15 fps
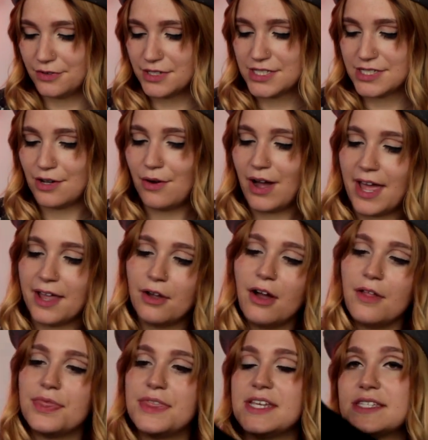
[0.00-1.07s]
So I
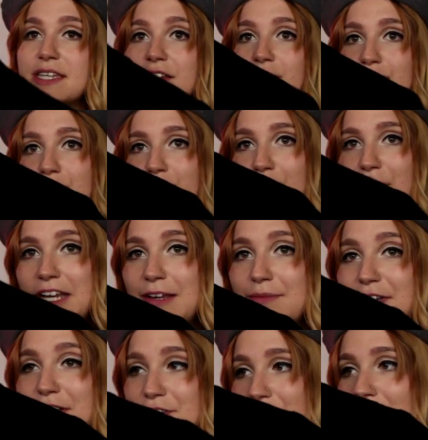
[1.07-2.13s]
got this
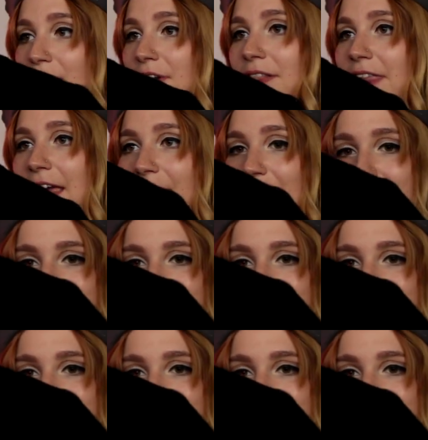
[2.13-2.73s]
dreamy turtleneck.